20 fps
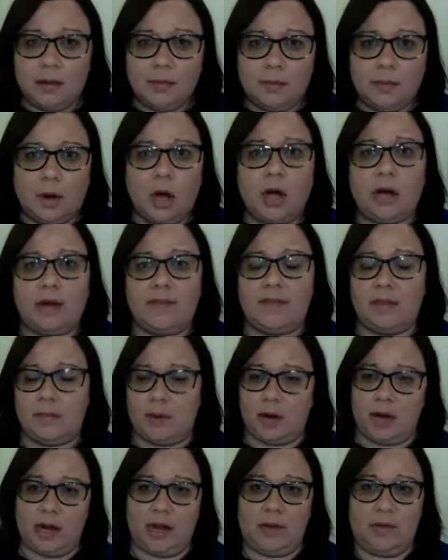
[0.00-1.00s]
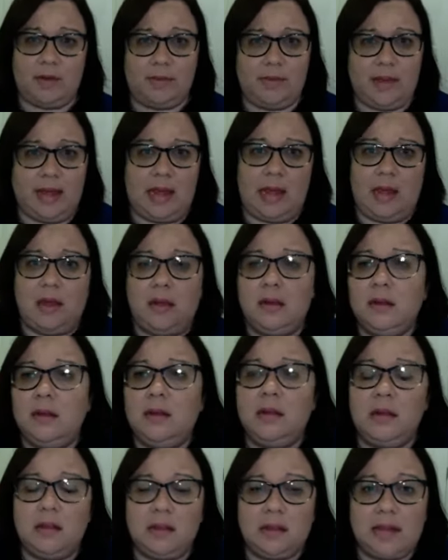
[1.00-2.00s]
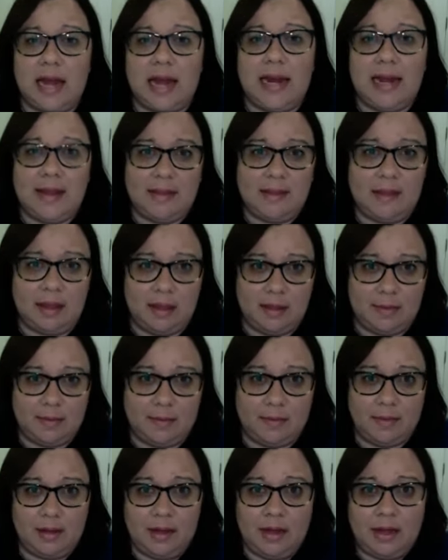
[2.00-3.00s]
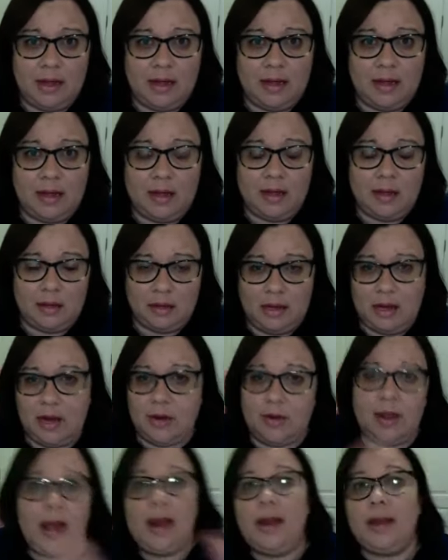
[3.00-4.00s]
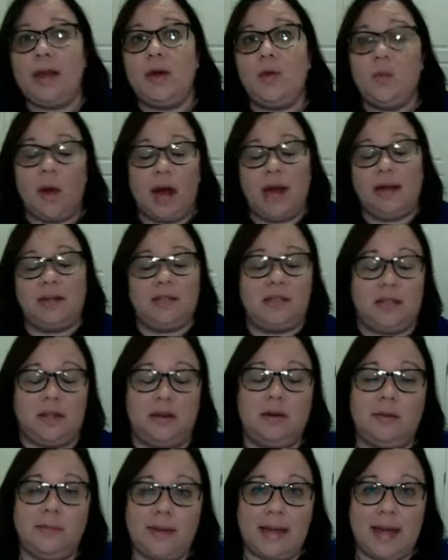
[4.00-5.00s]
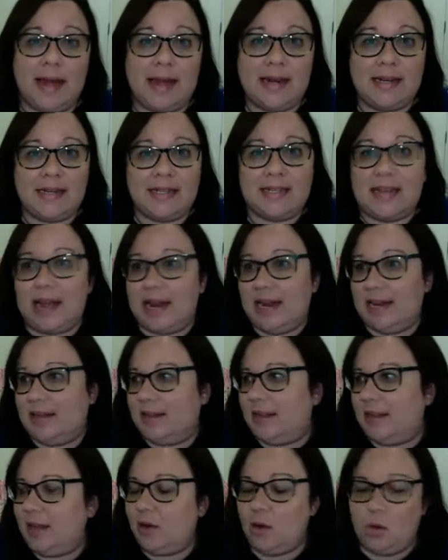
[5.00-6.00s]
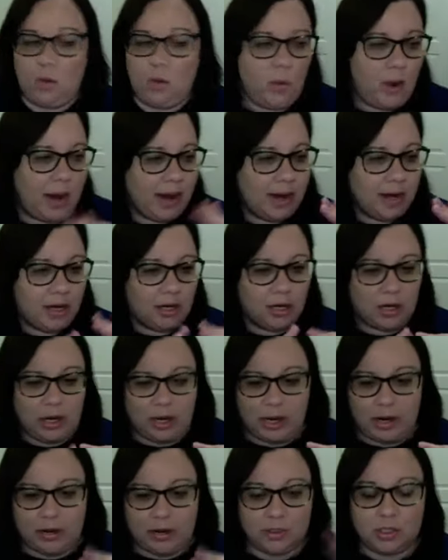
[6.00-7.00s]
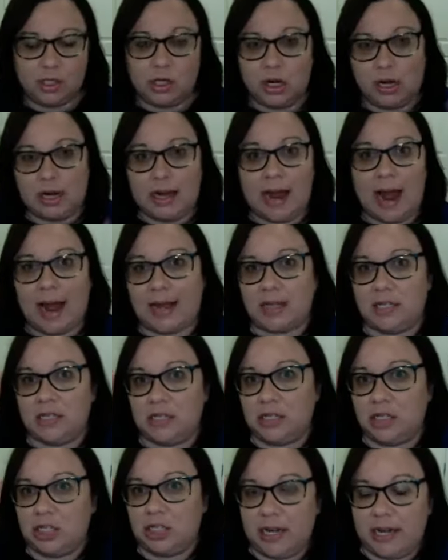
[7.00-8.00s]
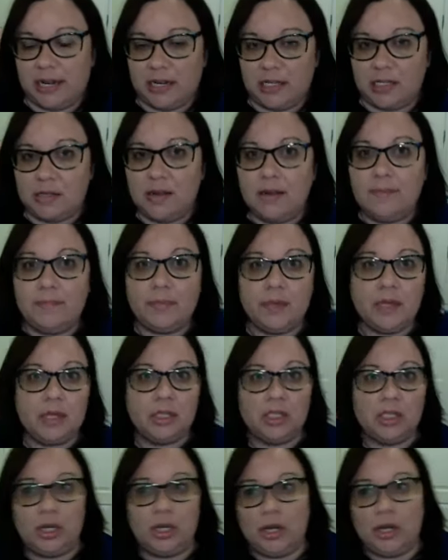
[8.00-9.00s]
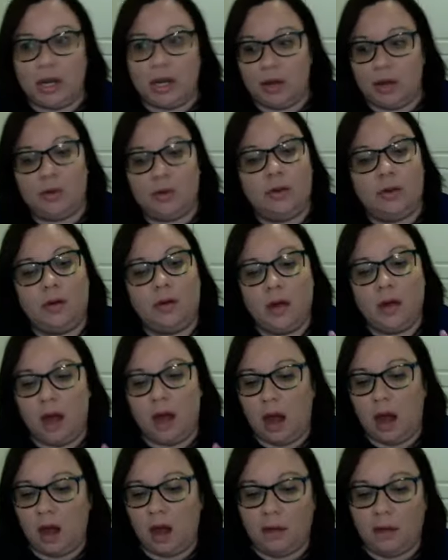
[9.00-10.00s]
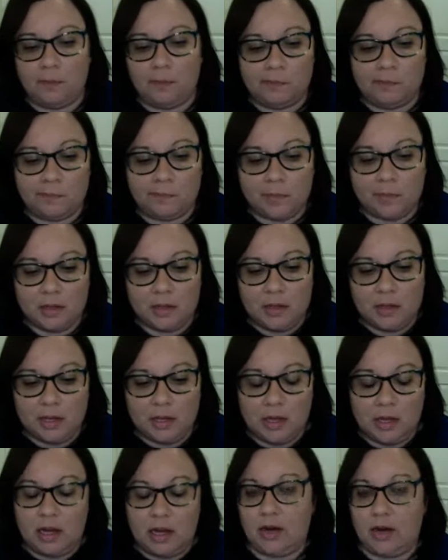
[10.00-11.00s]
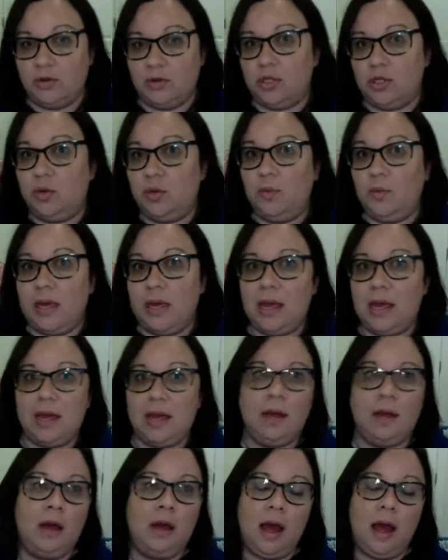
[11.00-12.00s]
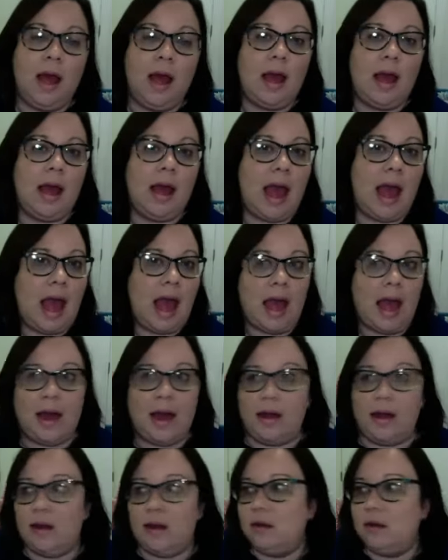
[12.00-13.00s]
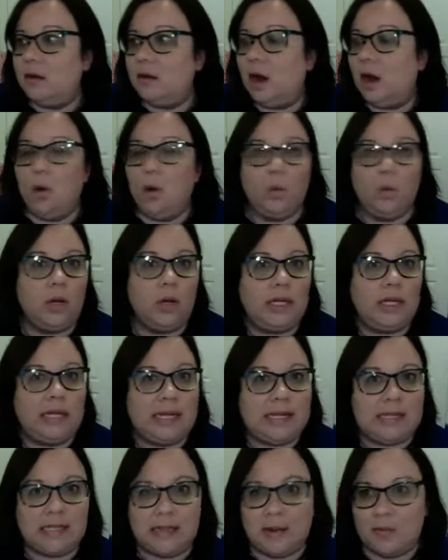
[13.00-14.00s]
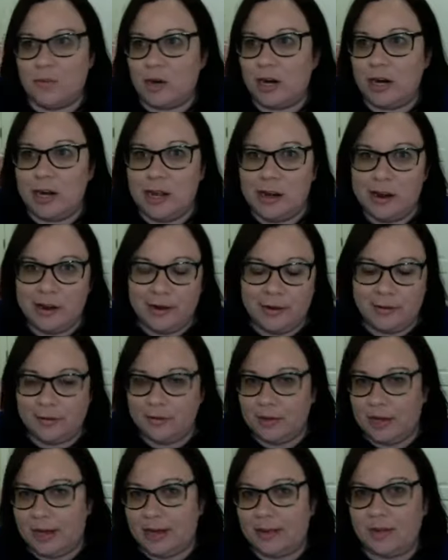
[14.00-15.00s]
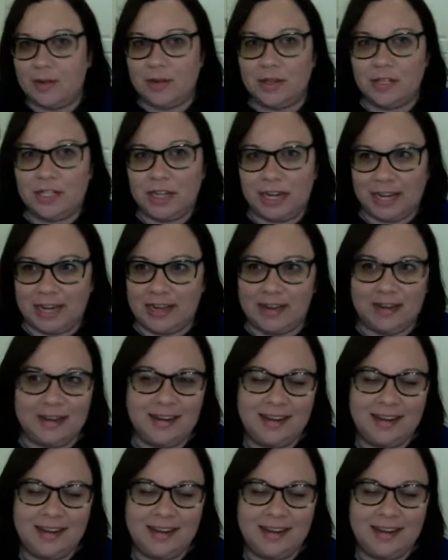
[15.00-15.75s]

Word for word: part of the party would be letting them you know kind of go wild a little bit and deciding like where you know certain accent shades should go um you know do we add a woolly somewhere you know like the chicken